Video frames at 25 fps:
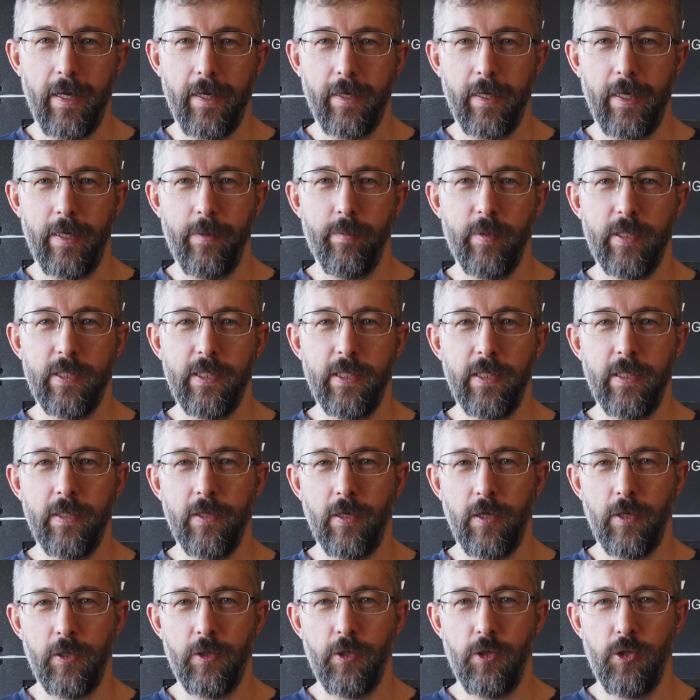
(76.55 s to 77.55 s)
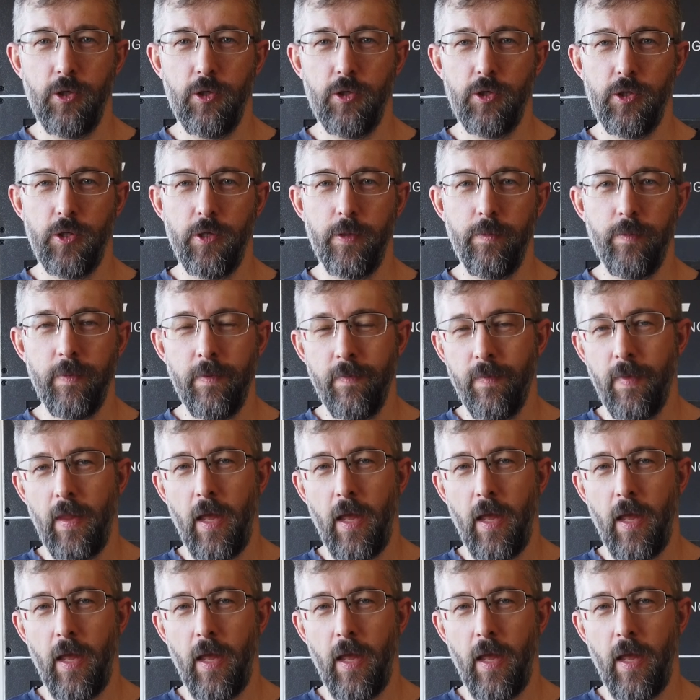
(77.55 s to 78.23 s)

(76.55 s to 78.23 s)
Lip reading: Unlimited on YouTube.